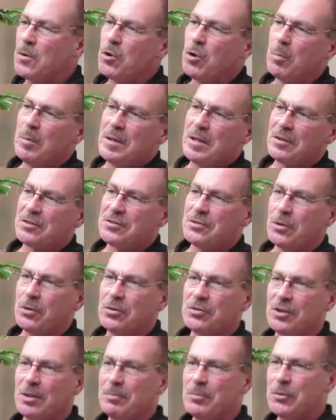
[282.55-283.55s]
Nobody else
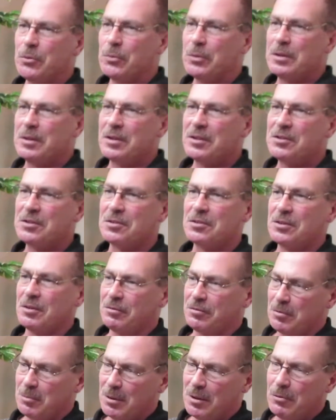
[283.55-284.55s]
knows I'm doing this
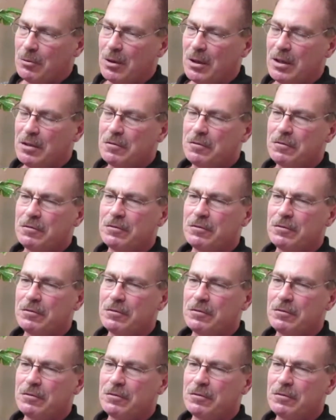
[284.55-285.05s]
except for my wife.